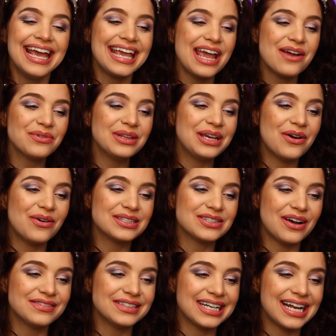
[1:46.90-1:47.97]
can't really go as
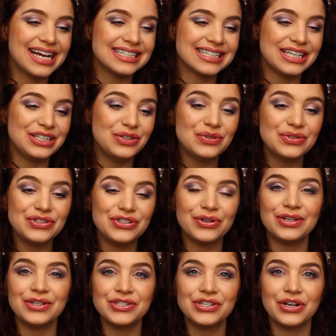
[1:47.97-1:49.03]
often as I used to. I
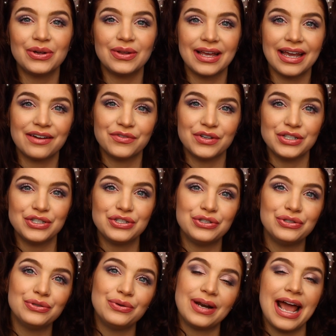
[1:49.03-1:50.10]
used to go like every
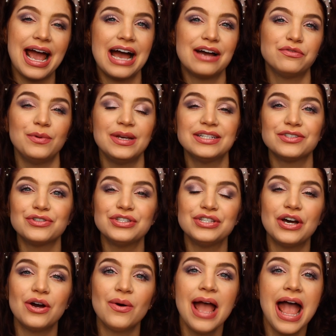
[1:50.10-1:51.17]
two and a half weeks or
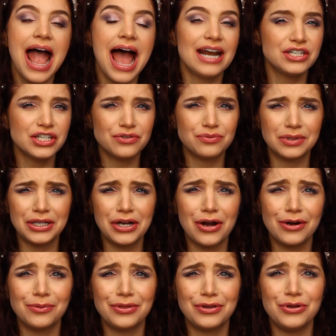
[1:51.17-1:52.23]
so and it's just really
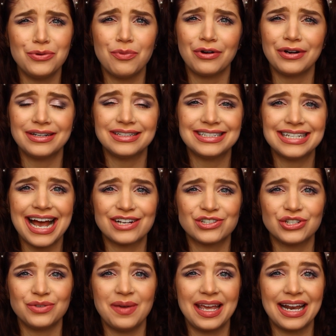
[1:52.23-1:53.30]
hard with a newborn to
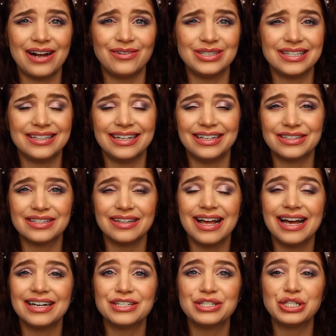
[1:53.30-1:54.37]
actually make it out to the nail
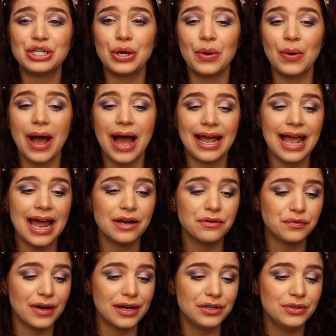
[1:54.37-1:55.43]
salon. So I had a
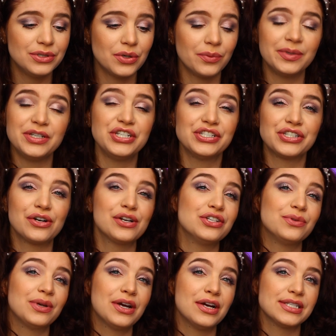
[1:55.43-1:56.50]
friend who told me she started
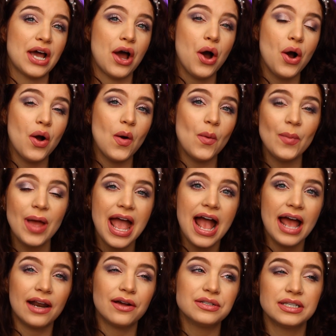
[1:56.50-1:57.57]
doing hers at home
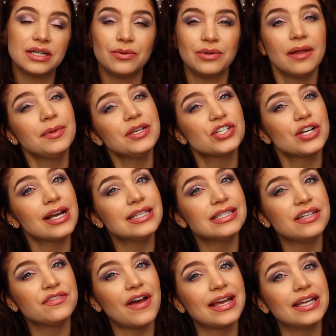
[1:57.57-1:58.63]
and I was like, well, let me try and
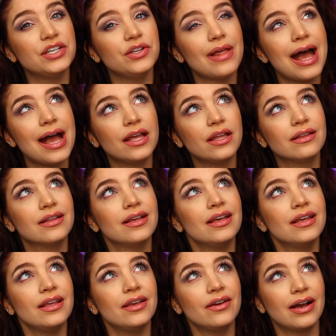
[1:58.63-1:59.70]
see if I can do that
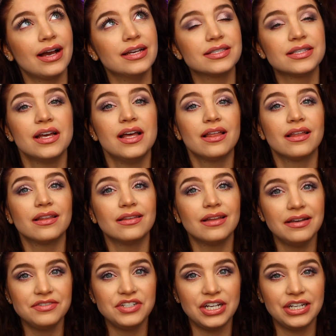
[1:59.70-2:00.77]
you guys,
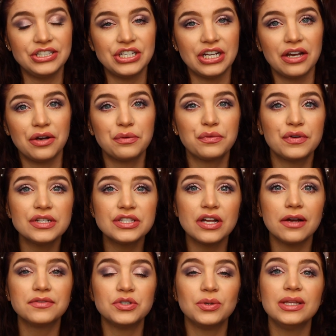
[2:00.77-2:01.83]
life changing. First
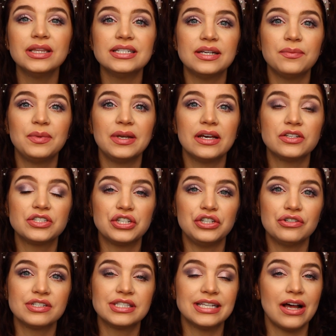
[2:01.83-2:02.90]
off, doing the dip nails
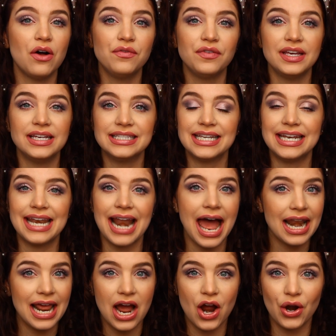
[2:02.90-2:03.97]
yourself is
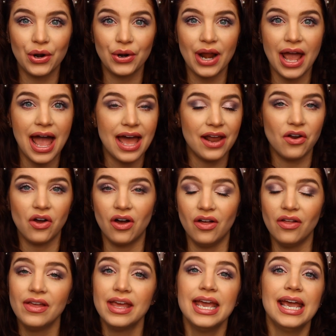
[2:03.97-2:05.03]
not hard at
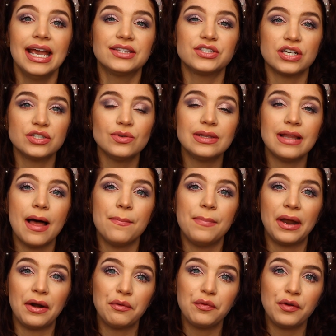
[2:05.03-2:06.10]
all. It's also a lot
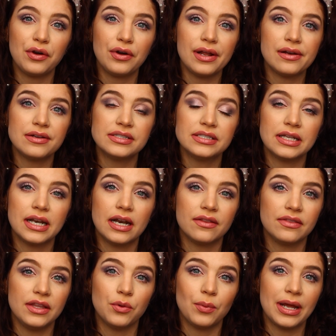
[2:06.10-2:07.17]
better for your nails
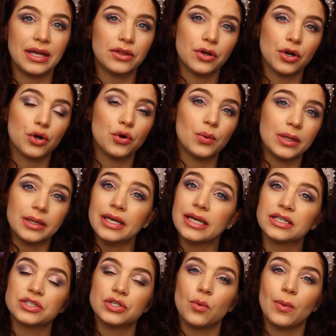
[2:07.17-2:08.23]
than the regular acrylic.
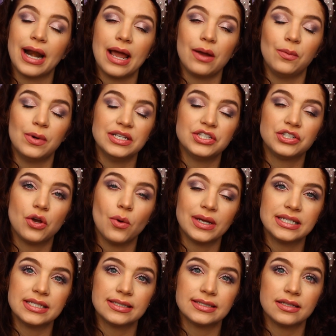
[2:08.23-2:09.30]
So when I was going
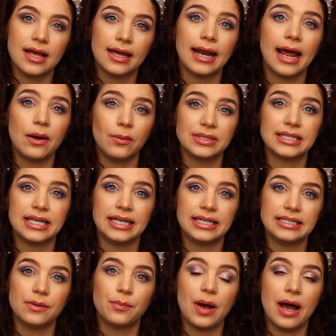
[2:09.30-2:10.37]
to the salon, I was getting
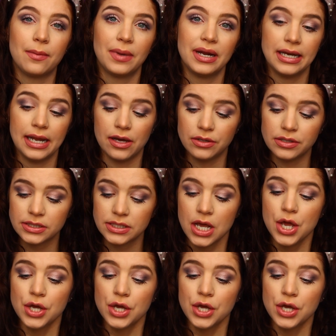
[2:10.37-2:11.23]
dip on my nails.